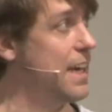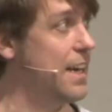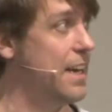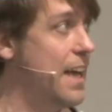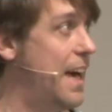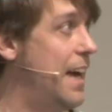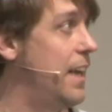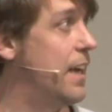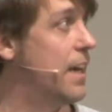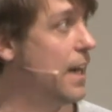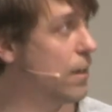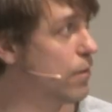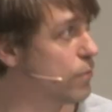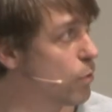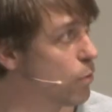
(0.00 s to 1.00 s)
in any
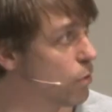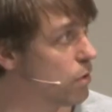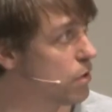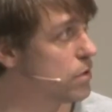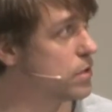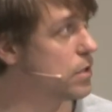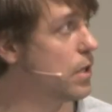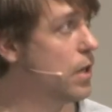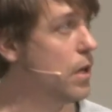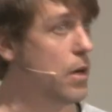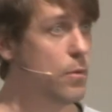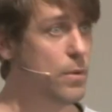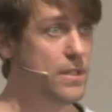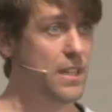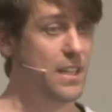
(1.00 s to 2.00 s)
kind of the world,
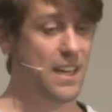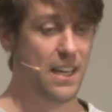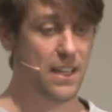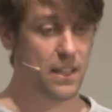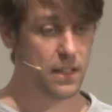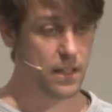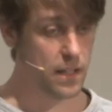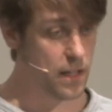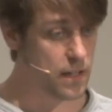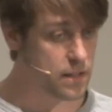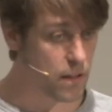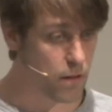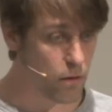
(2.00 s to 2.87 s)
which I think is a